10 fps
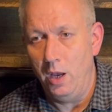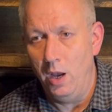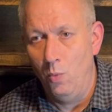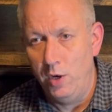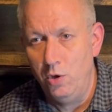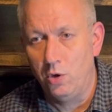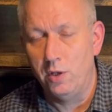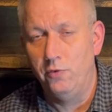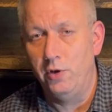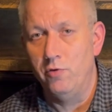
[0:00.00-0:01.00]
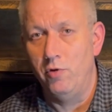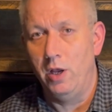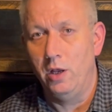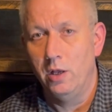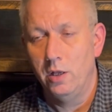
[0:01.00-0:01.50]
when you're
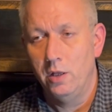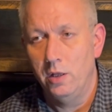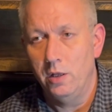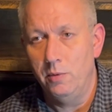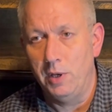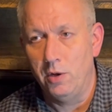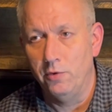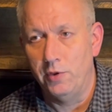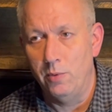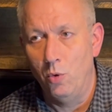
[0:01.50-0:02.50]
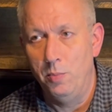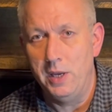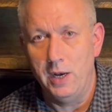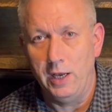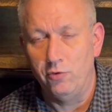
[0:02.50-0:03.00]
considering, because there will be
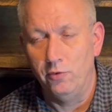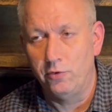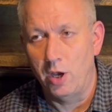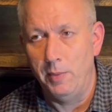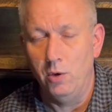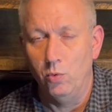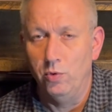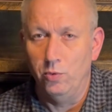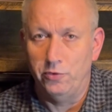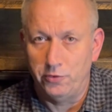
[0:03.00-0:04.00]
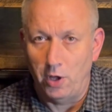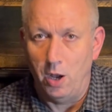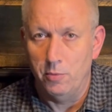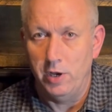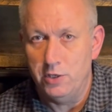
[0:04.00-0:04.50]
elections coming, although
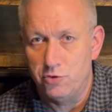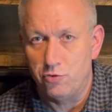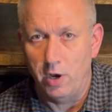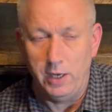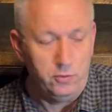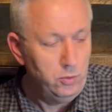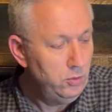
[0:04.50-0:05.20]
Starmer is trying to